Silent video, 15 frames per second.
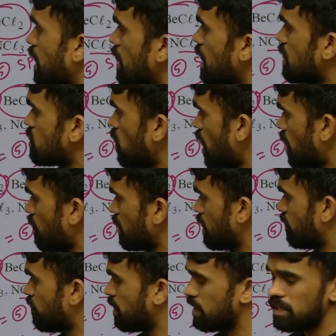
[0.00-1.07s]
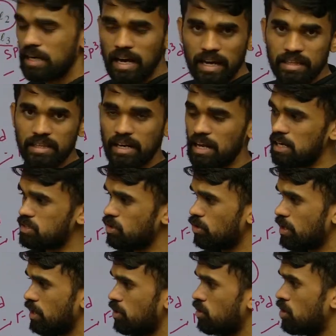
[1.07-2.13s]
also having different. Like that also you
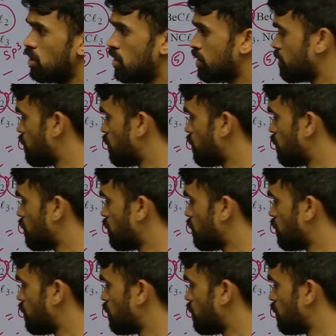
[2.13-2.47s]
can do. You will